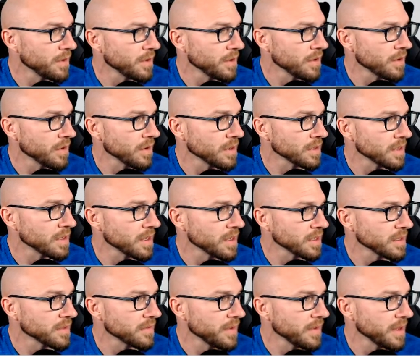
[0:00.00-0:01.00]
Cross X,
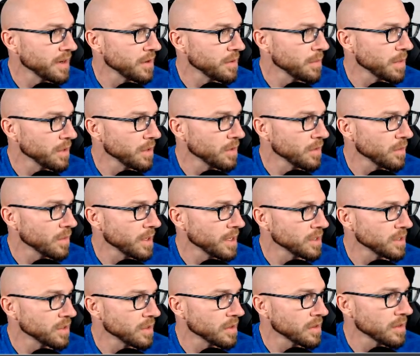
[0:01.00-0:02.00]
Vanderbilt. White
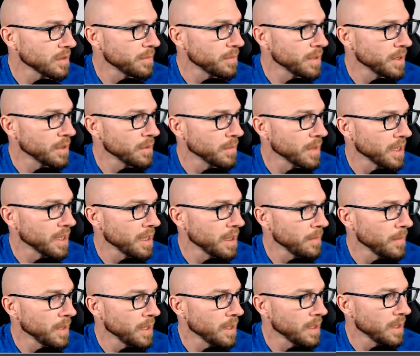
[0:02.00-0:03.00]
Chocolate Bear,
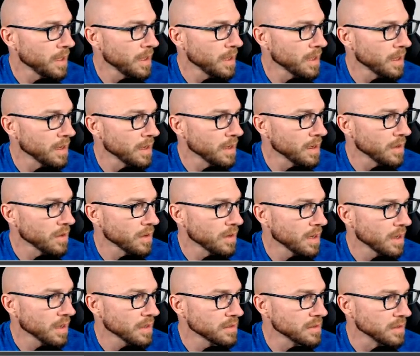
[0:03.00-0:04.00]
Miami and
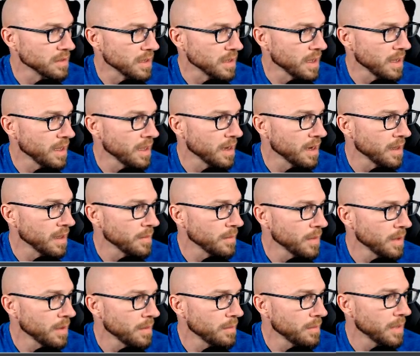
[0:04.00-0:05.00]
Texas A&M.
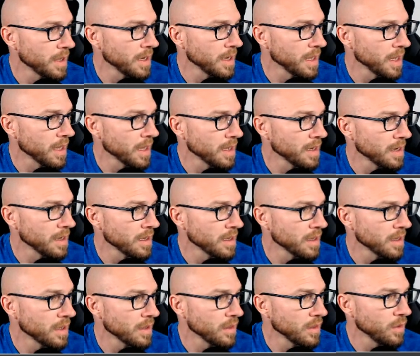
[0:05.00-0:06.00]
Benihana,
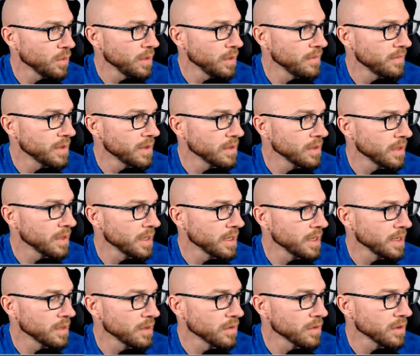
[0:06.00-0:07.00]
Louisville, and
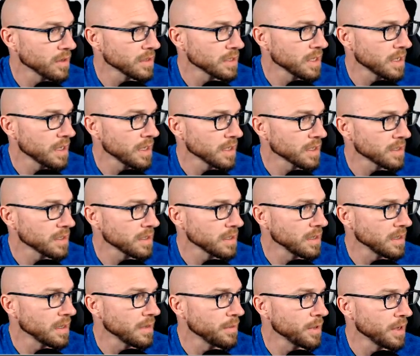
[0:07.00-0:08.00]
Cross X,
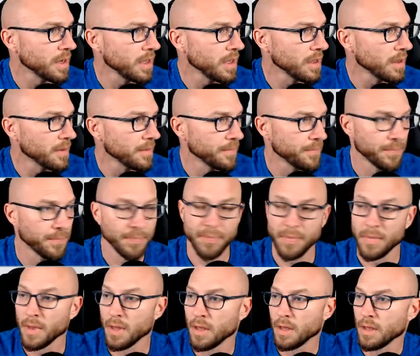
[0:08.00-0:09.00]
Liberty.
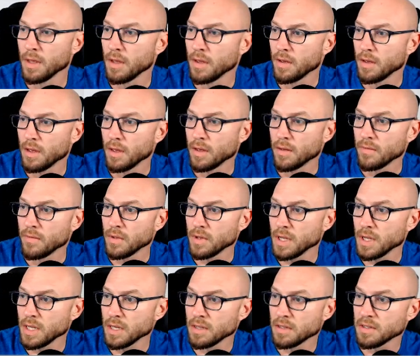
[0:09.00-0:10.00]
If you
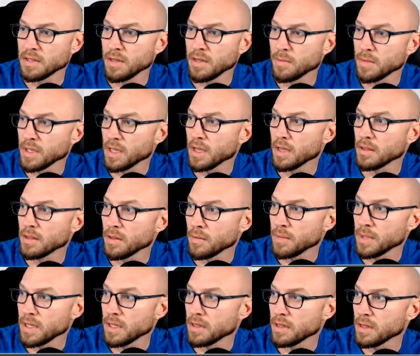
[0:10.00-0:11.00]
need to see them again, they'll
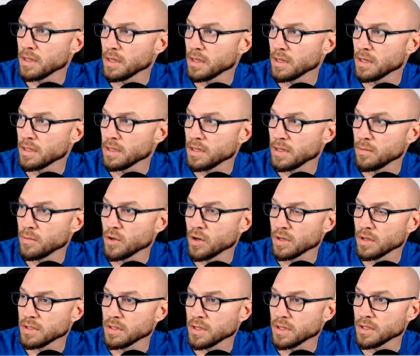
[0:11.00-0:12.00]
be in the team draw
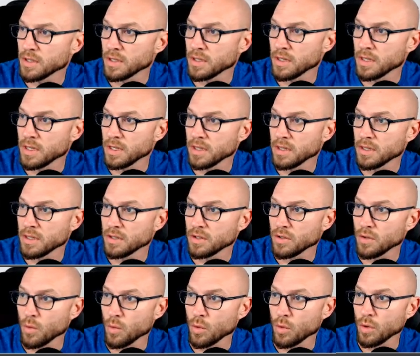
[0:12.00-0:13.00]
section in the
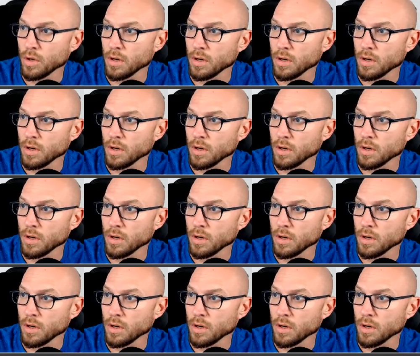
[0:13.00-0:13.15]
store.